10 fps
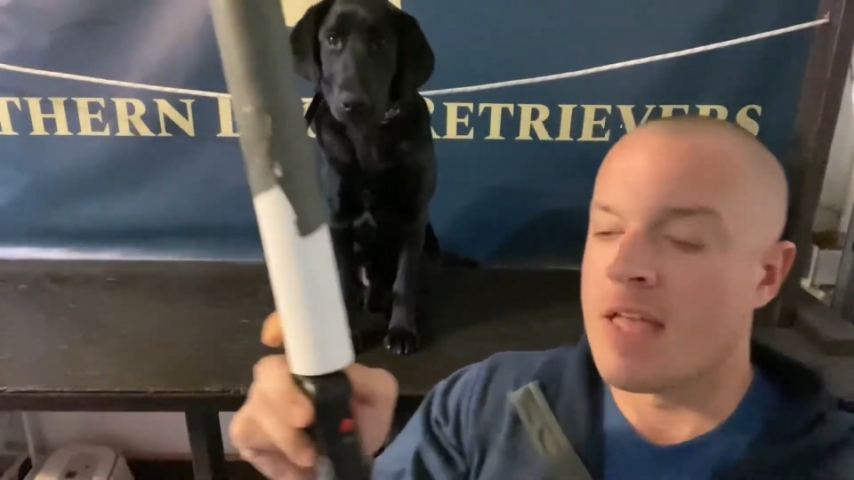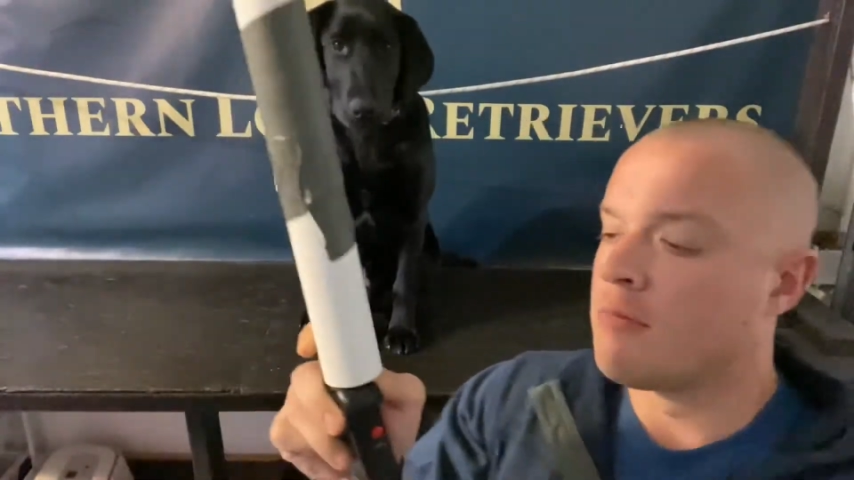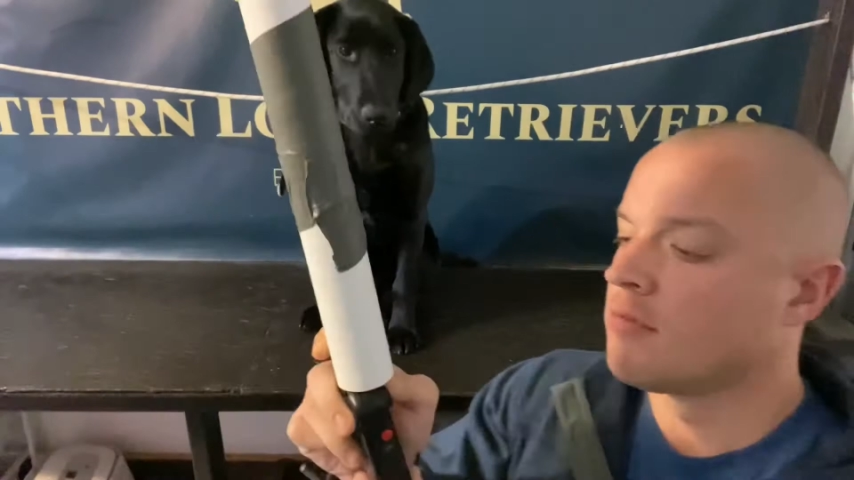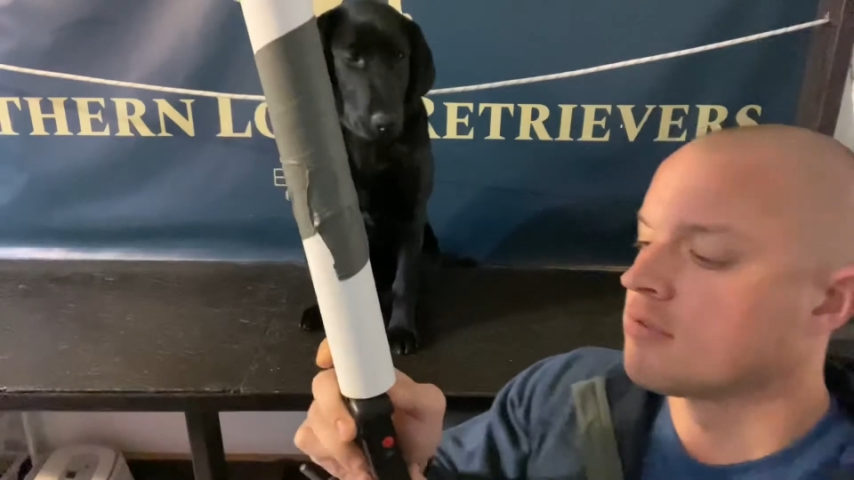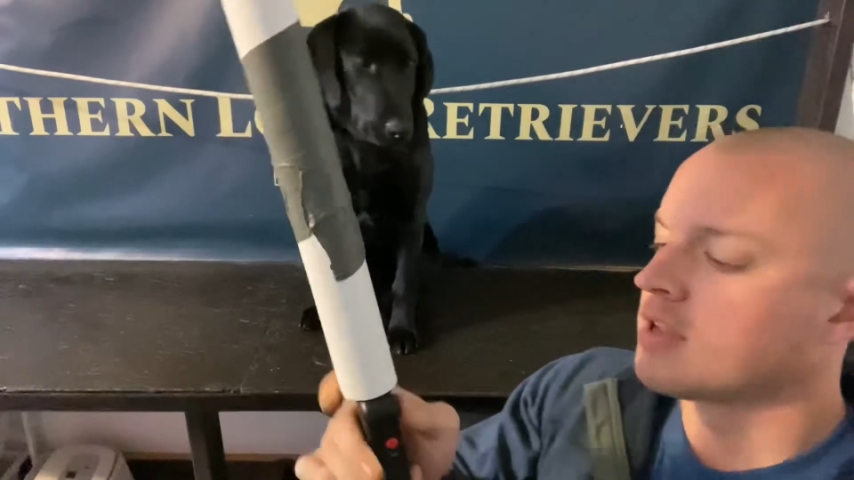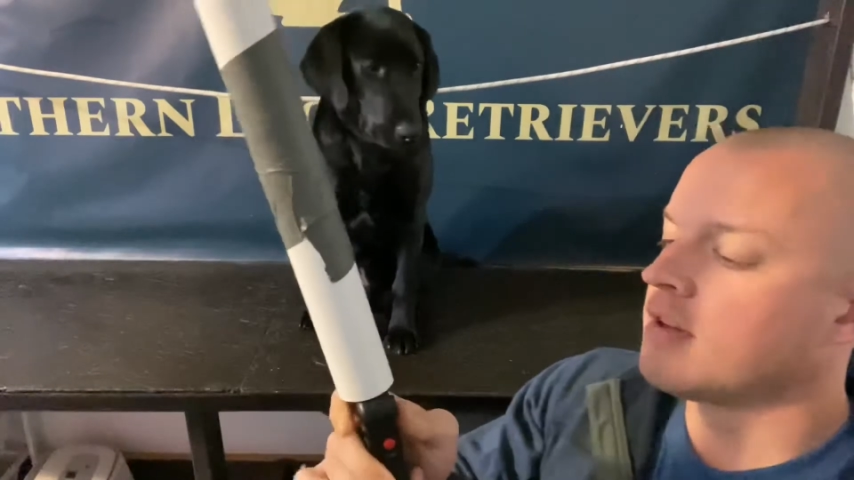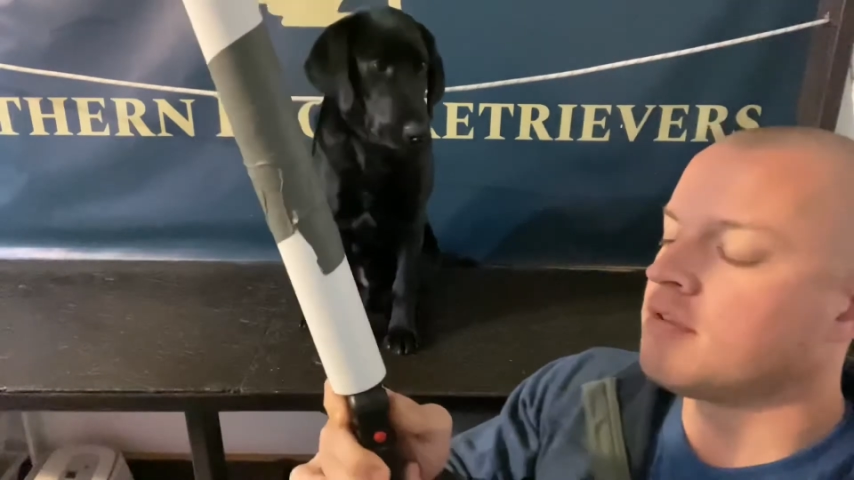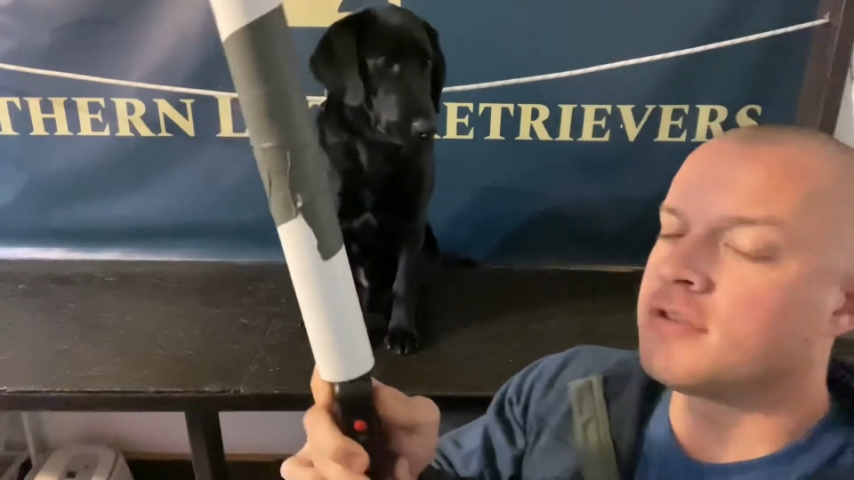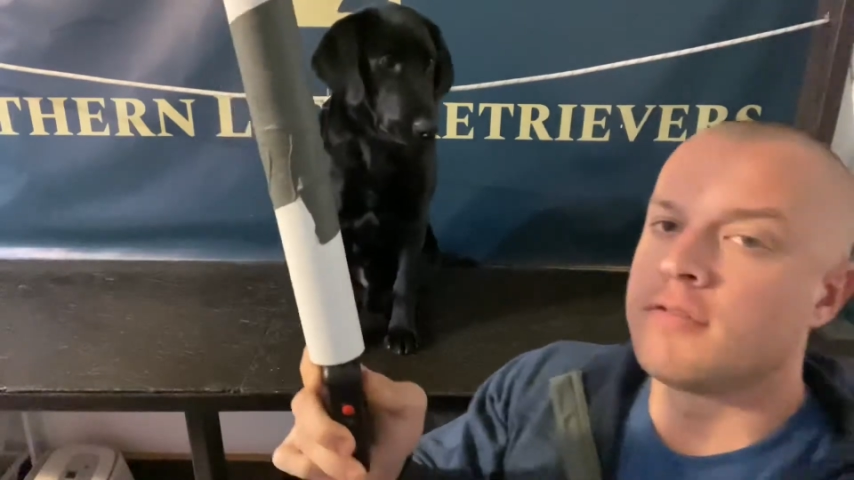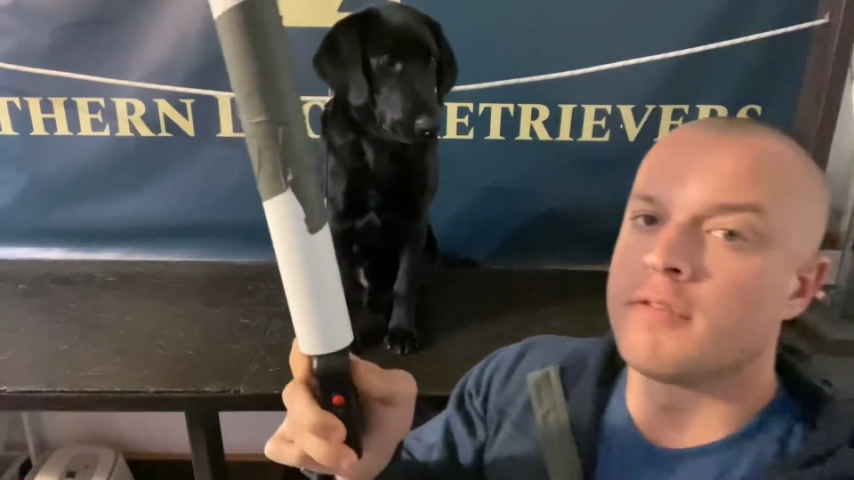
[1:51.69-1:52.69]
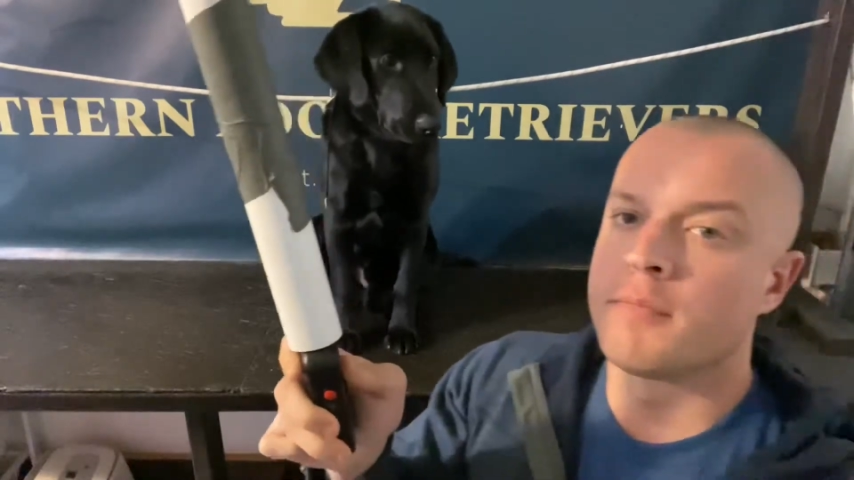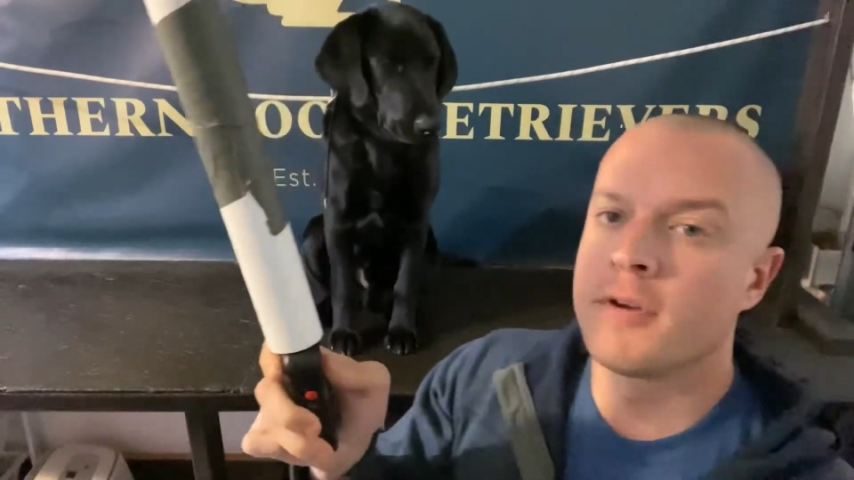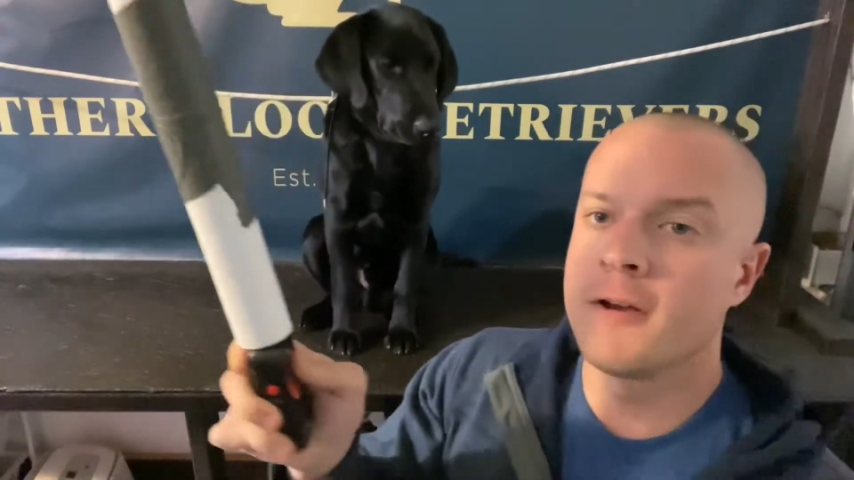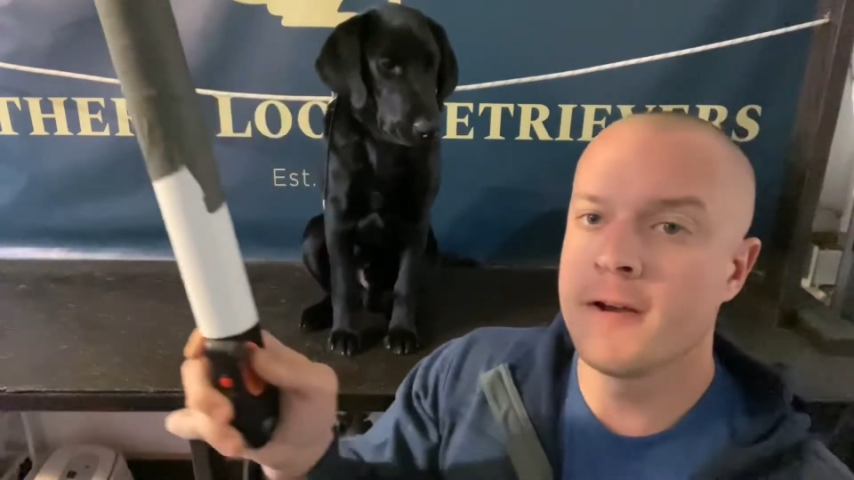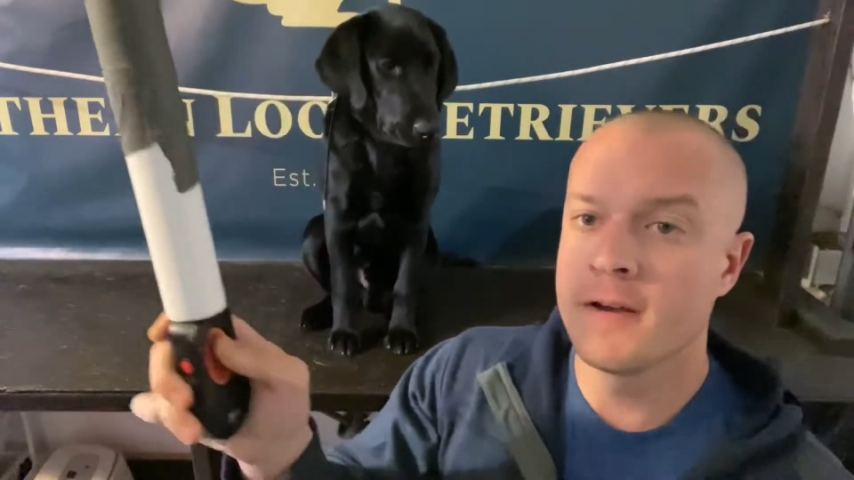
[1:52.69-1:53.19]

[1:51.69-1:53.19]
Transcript: and we will give it to them.